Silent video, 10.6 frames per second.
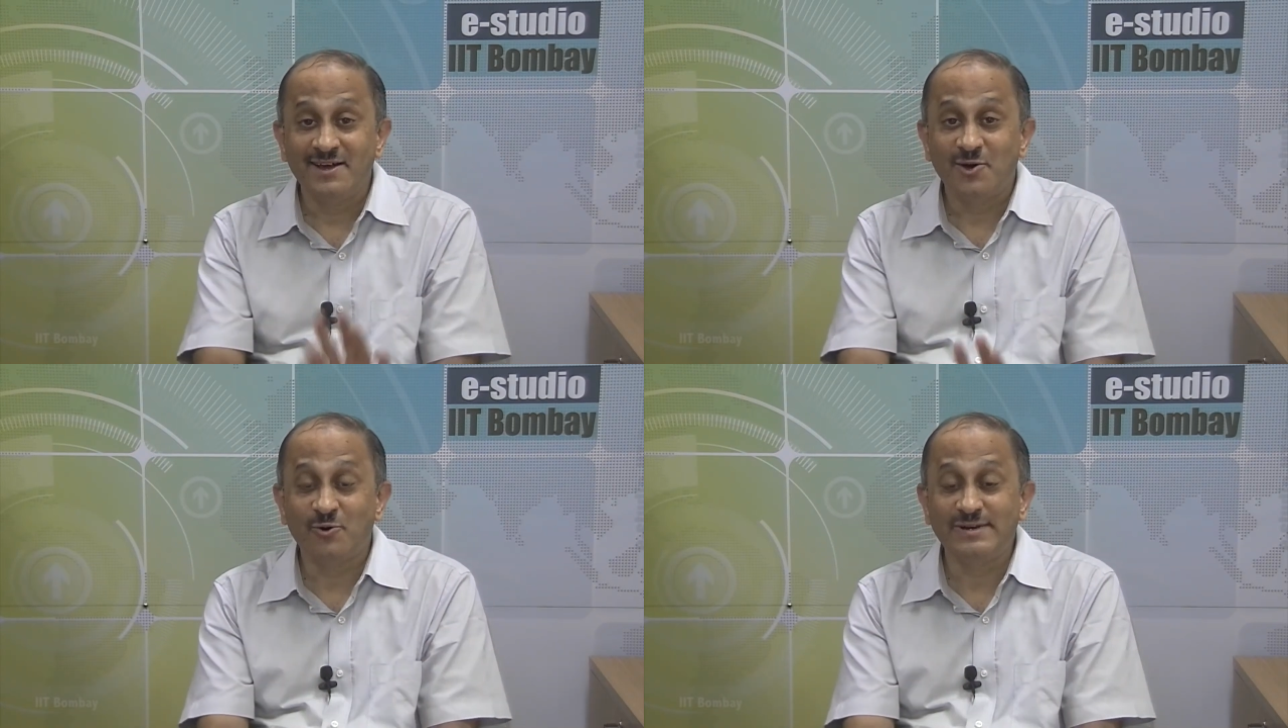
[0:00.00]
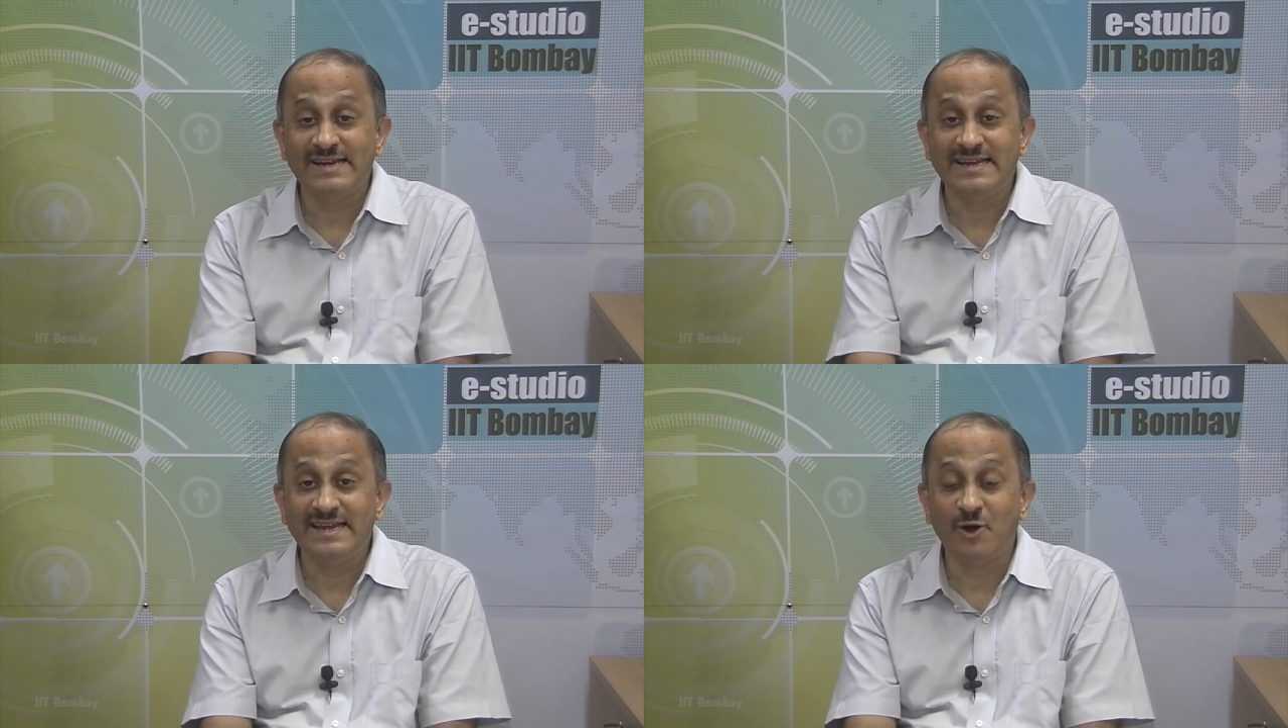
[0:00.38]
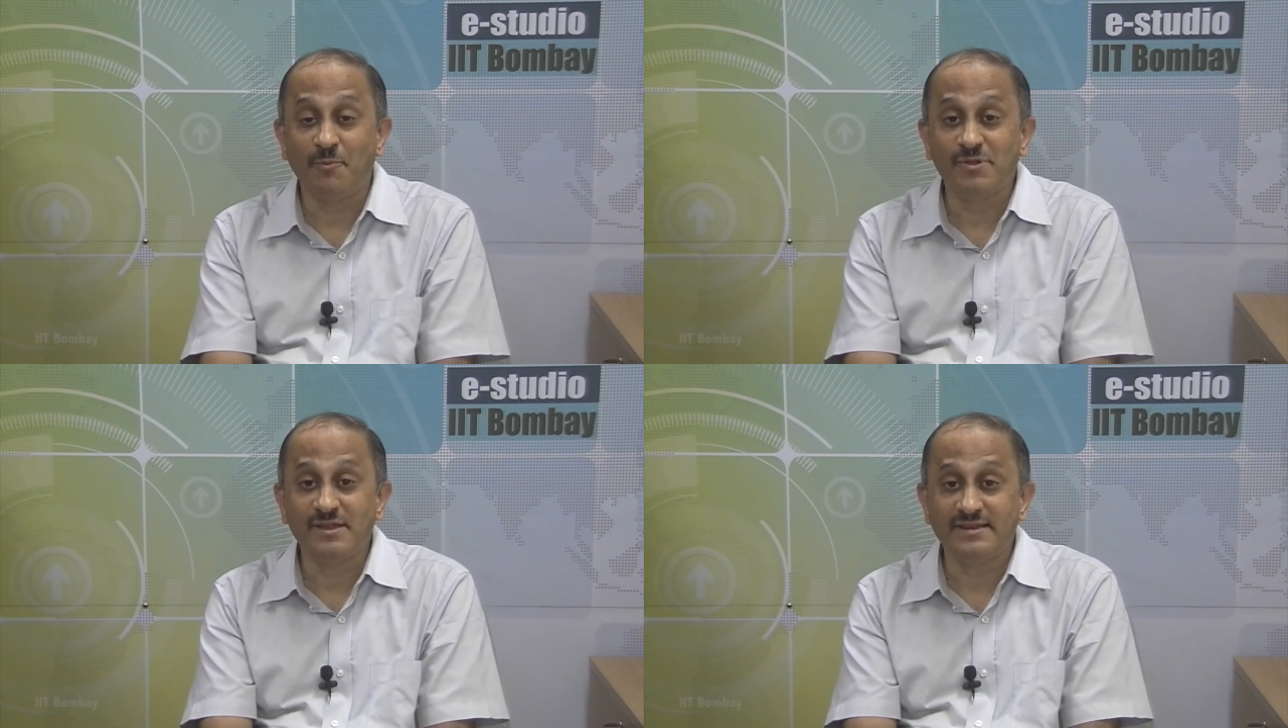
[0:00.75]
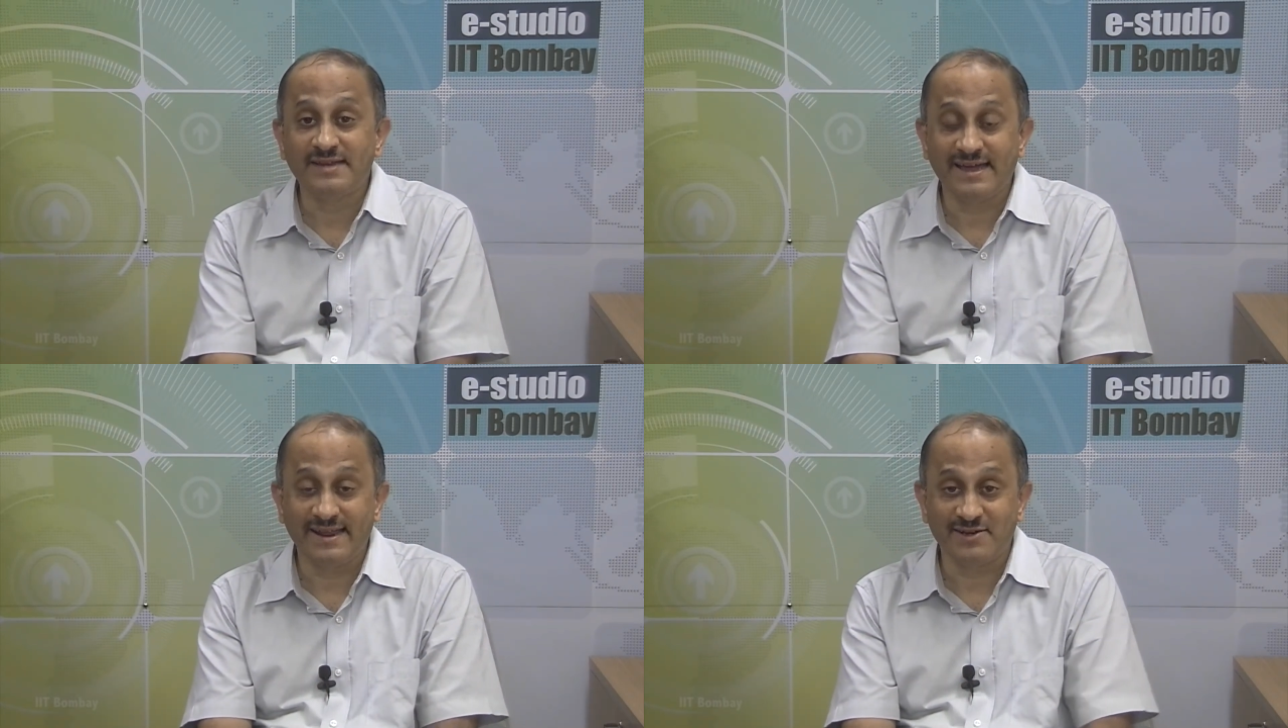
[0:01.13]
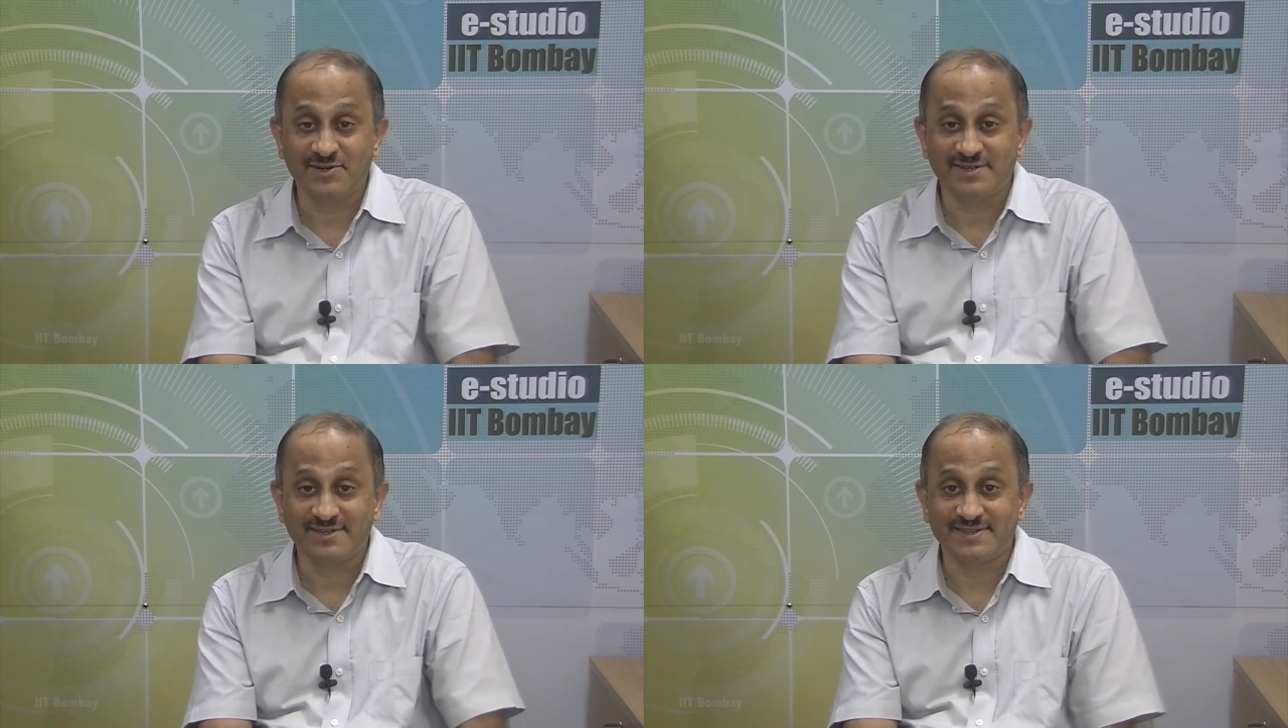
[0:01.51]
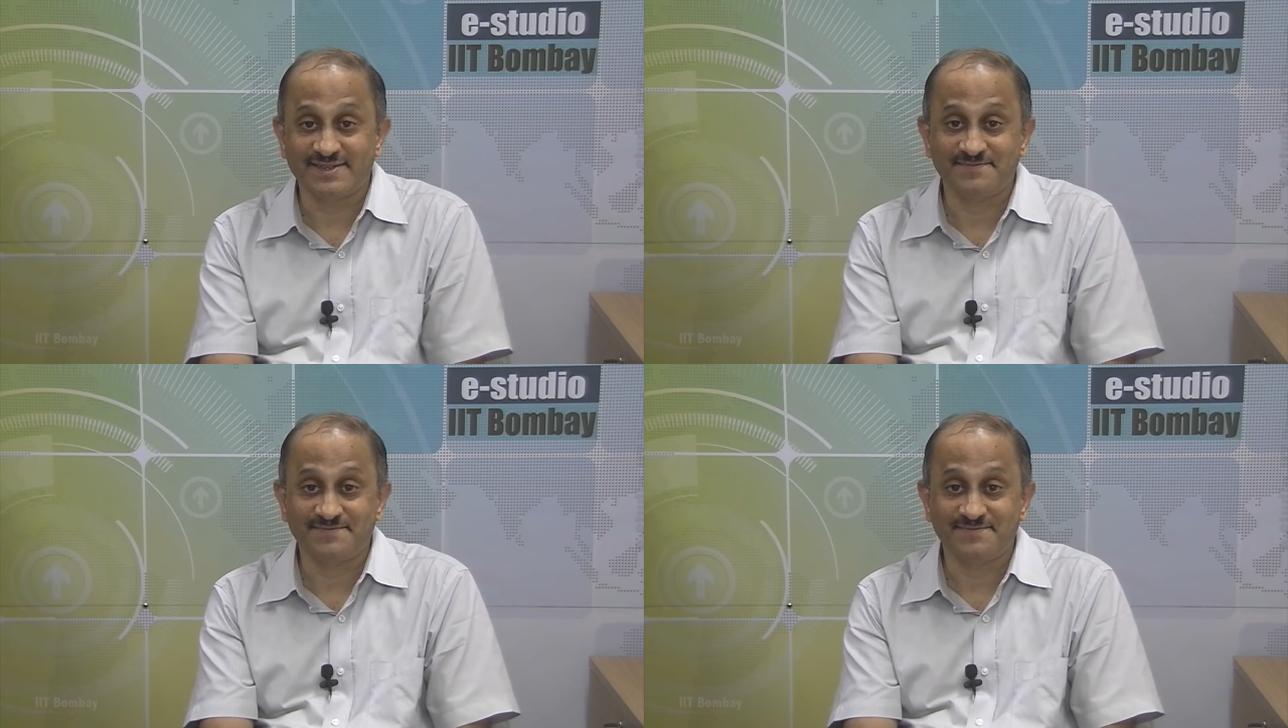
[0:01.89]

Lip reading: rotating in opposite directions.